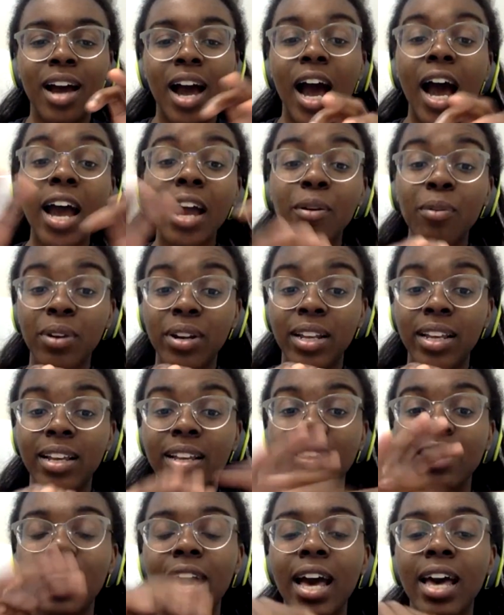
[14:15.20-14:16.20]

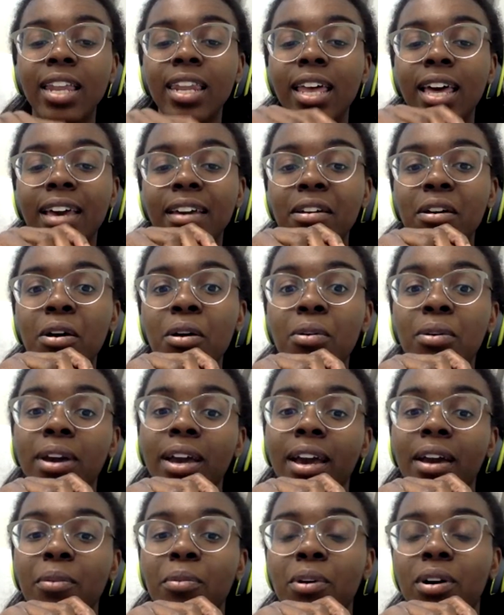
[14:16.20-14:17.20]
irony that like,
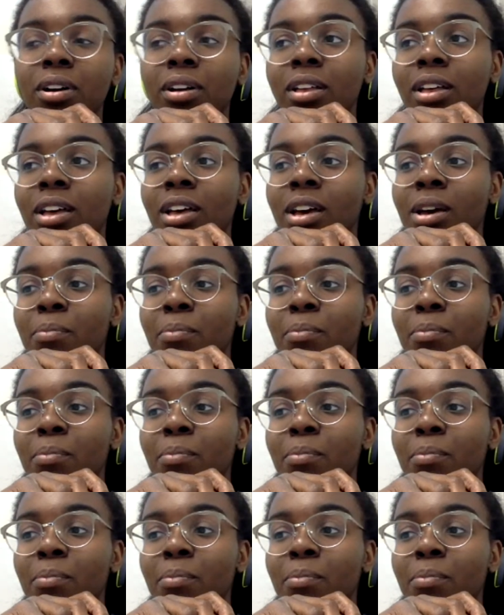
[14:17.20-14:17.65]
okay, well,